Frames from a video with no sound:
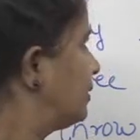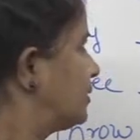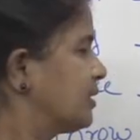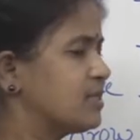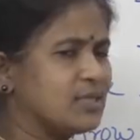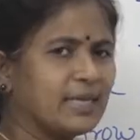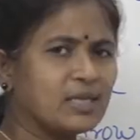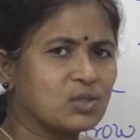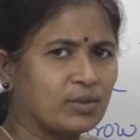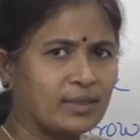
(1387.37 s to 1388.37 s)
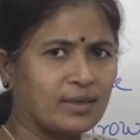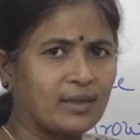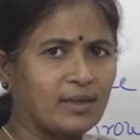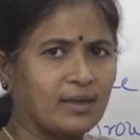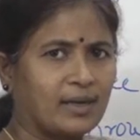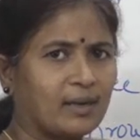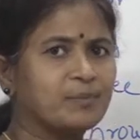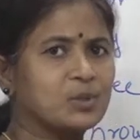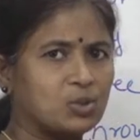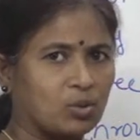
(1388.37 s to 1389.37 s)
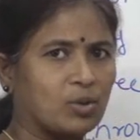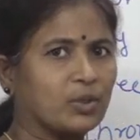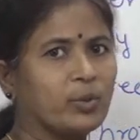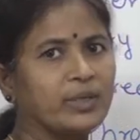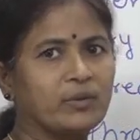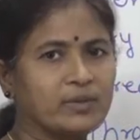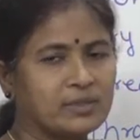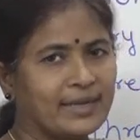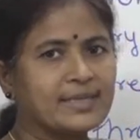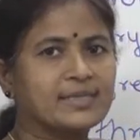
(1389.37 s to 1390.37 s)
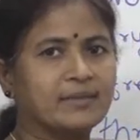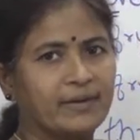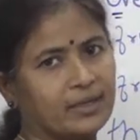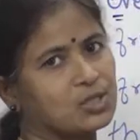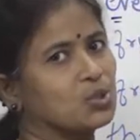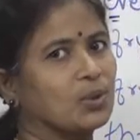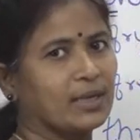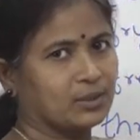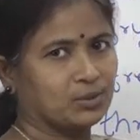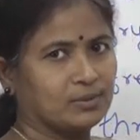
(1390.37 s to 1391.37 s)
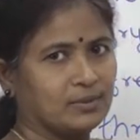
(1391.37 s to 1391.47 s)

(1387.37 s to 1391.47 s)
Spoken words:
Since D is not an up stroke or going towards right side velle stroke card.